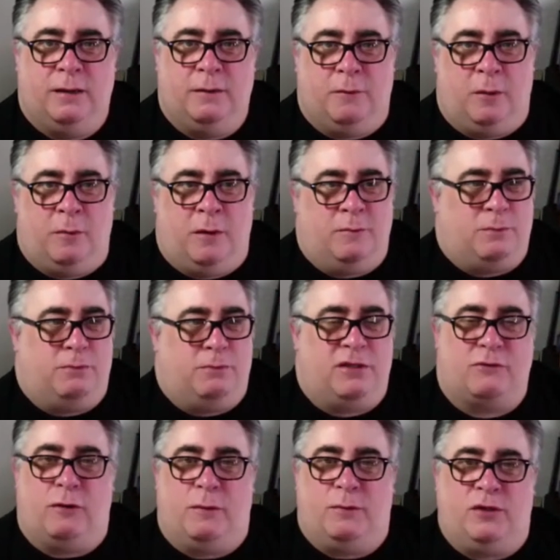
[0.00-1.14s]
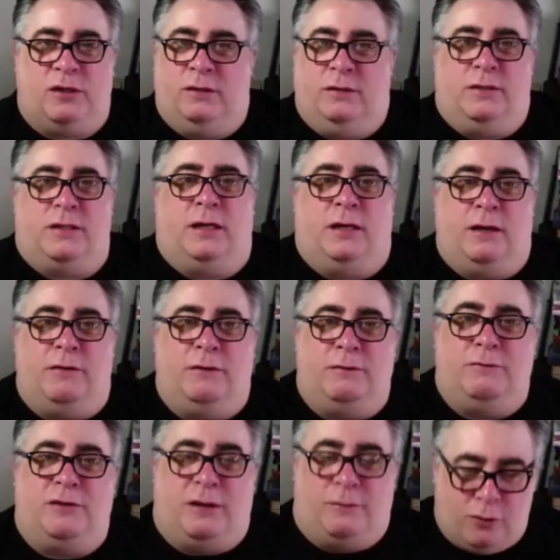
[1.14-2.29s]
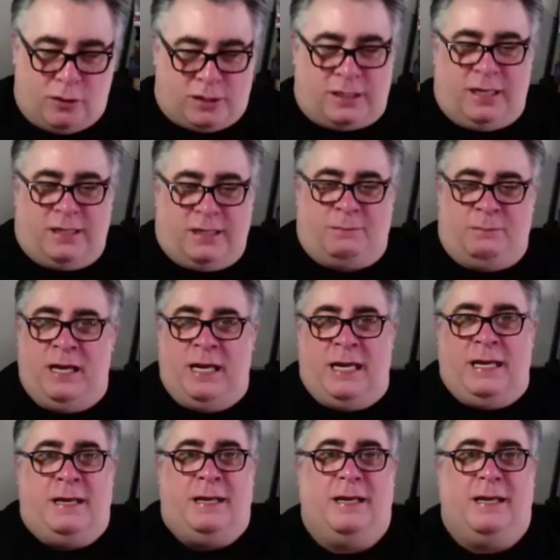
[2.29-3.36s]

my mum's prescriptions, and it was like, what's this, me?